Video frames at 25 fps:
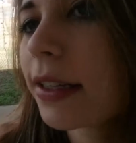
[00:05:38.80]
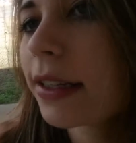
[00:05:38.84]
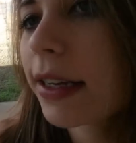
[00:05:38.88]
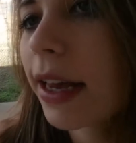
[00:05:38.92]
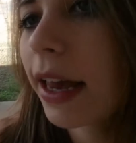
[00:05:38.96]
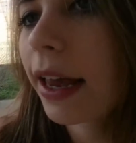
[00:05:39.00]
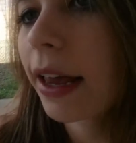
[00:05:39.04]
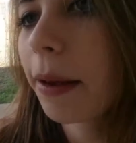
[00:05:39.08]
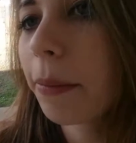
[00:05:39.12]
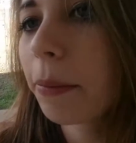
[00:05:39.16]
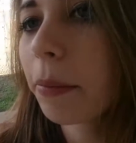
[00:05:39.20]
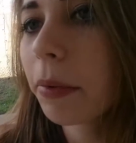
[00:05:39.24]
is
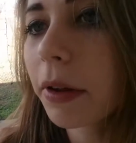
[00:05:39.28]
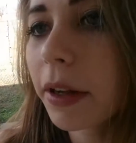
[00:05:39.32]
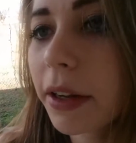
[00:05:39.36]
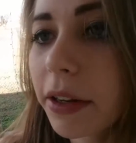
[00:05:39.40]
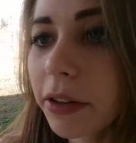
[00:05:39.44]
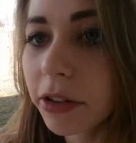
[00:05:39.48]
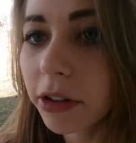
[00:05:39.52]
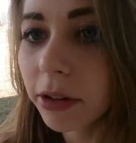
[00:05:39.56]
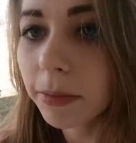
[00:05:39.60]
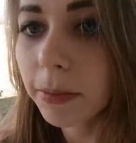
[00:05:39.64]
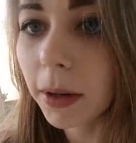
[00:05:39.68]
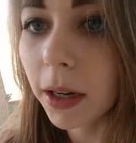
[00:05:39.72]
a
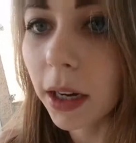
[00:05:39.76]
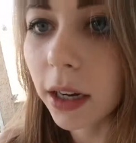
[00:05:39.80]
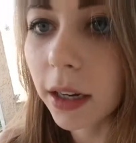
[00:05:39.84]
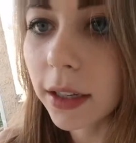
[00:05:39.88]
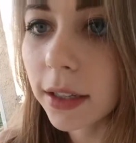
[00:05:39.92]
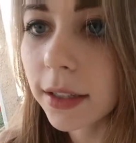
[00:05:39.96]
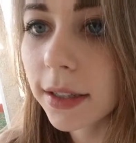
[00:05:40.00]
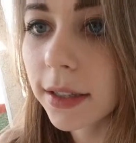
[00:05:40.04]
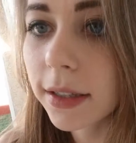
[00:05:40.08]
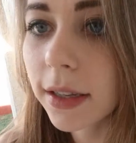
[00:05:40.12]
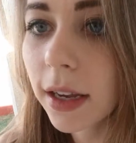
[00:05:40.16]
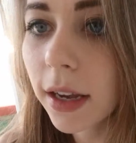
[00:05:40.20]
planter
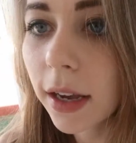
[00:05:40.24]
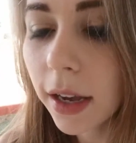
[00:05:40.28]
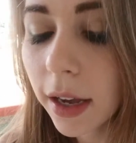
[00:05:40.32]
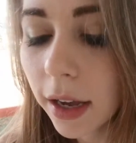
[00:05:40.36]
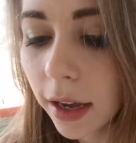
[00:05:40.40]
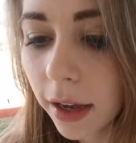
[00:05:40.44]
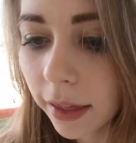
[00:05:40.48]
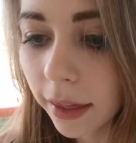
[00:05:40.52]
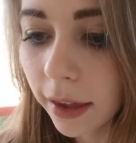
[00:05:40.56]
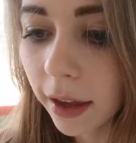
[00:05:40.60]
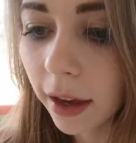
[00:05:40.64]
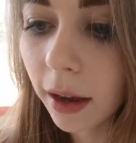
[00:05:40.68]
box
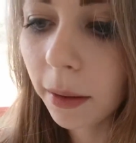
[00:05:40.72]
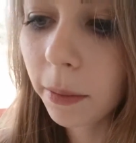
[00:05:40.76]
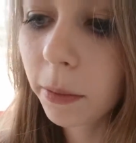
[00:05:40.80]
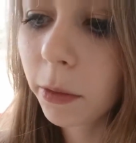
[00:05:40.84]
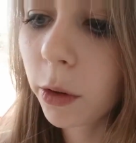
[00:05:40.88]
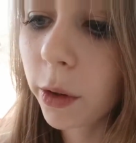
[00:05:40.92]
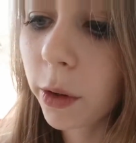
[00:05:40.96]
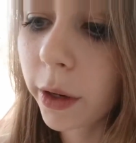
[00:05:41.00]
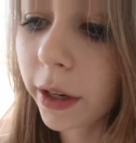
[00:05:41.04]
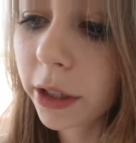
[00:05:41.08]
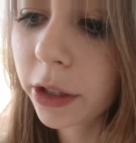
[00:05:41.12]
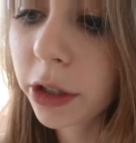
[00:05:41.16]
that
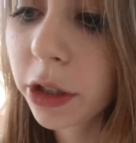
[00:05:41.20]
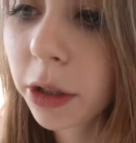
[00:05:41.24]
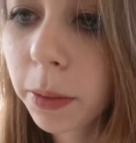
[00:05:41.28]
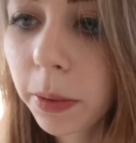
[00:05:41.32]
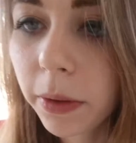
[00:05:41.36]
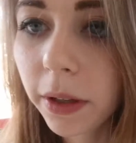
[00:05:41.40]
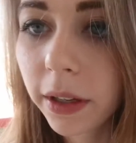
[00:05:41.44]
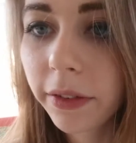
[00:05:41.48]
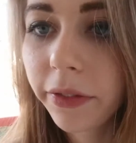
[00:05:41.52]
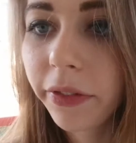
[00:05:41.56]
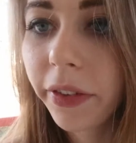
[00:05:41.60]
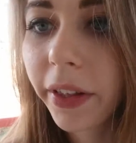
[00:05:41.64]
I'm going to
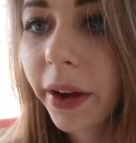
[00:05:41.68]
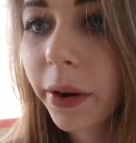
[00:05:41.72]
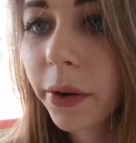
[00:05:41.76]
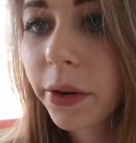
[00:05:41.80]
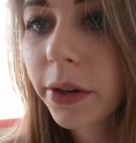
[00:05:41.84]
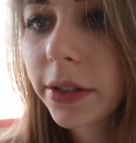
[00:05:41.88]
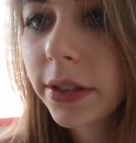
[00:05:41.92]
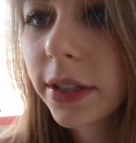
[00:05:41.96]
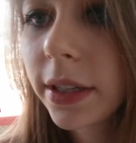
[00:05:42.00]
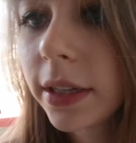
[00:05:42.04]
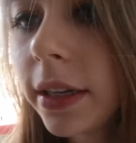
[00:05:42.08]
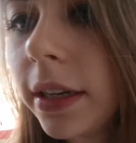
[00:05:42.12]
plant
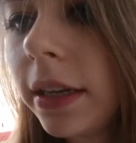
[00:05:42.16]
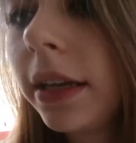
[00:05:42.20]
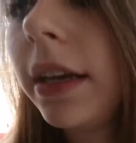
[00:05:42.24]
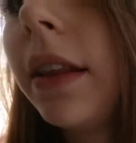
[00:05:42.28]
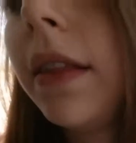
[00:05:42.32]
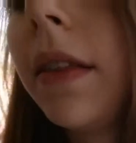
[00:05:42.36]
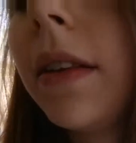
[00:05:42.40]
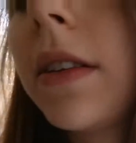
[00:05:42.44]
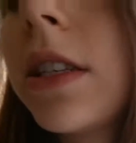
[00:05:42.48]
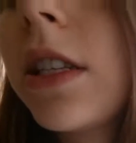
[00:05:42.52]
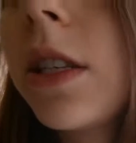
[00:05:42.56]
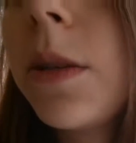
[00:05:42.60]
flowers
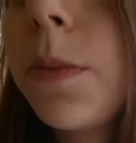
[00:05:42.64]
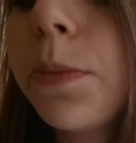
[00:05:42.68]
in the